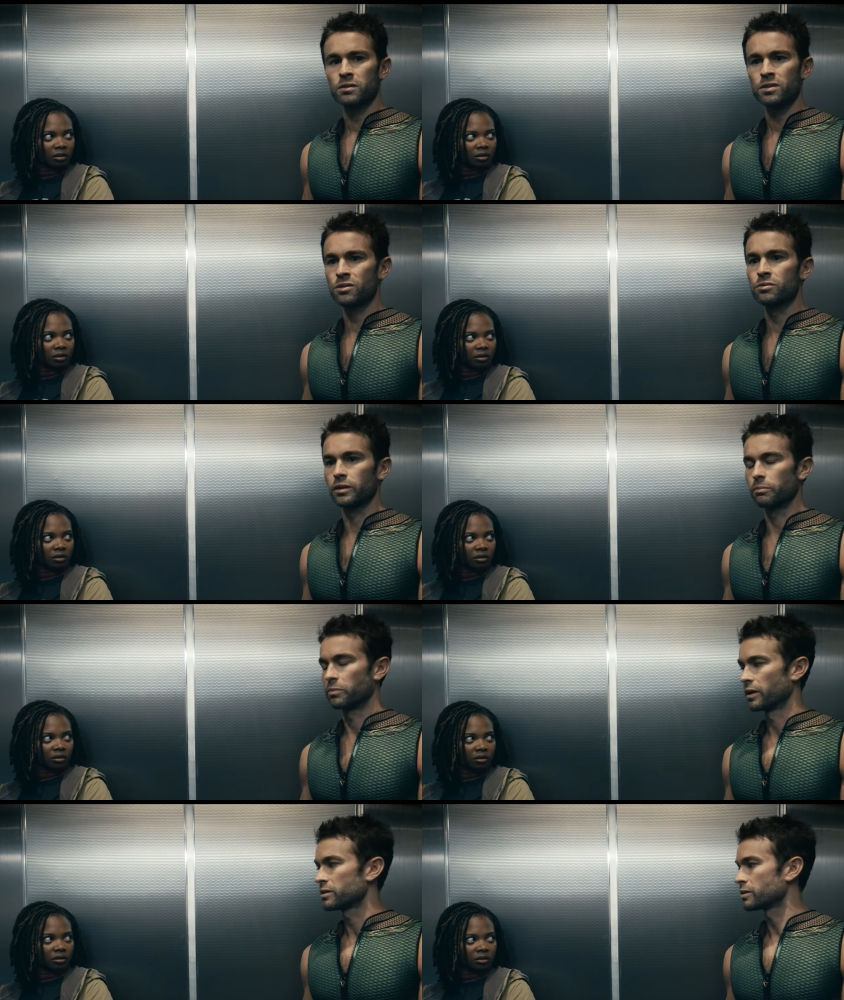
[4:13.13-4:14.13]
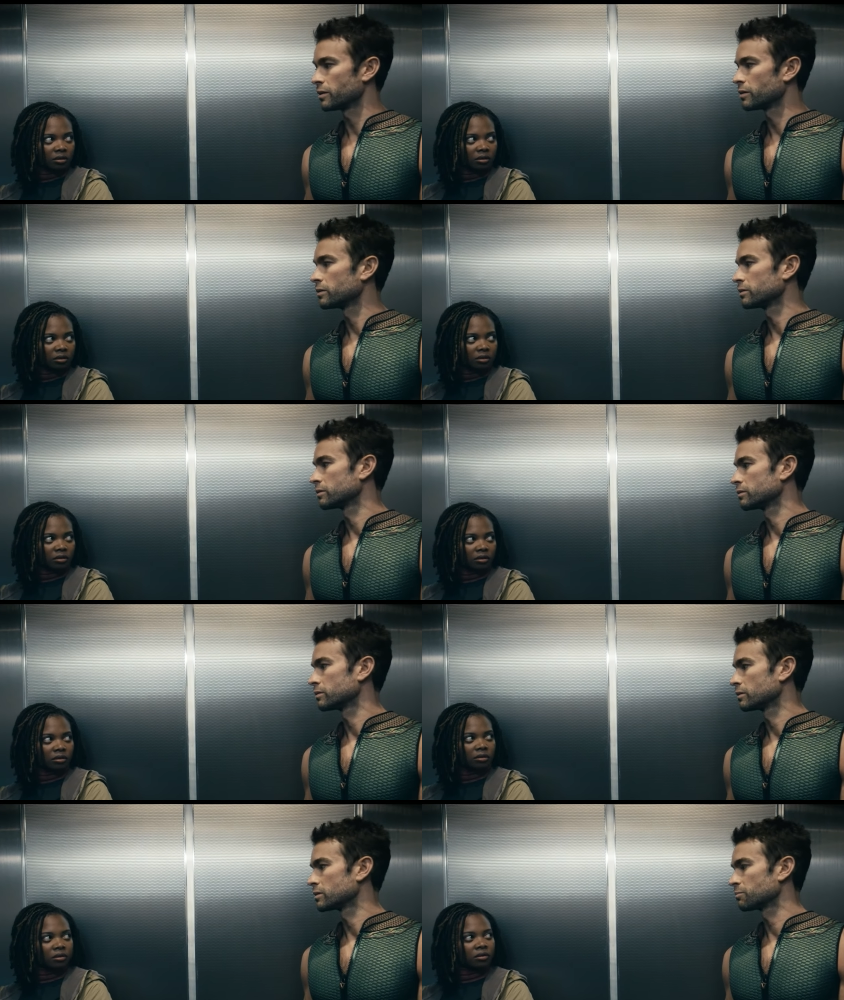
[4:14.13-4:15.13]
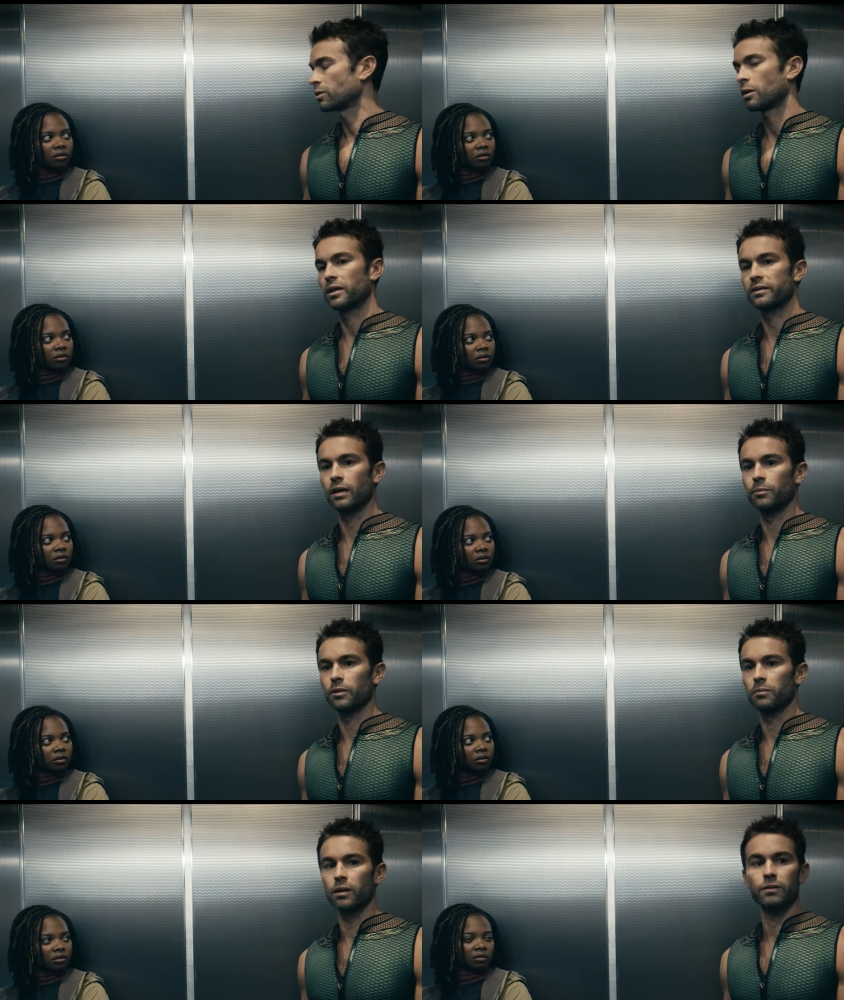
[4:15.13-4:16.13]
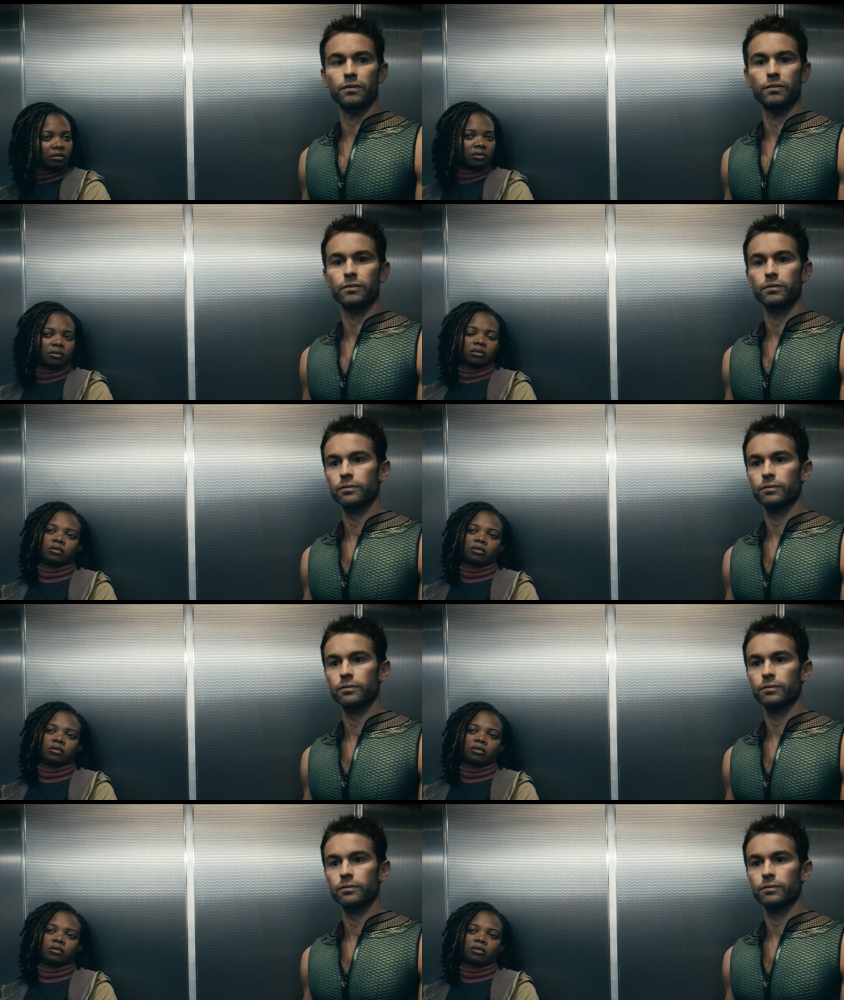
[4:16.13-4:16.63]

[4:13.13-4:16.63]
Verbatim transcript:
Speaker 1: She's just a bitch. It's probably that time of the month.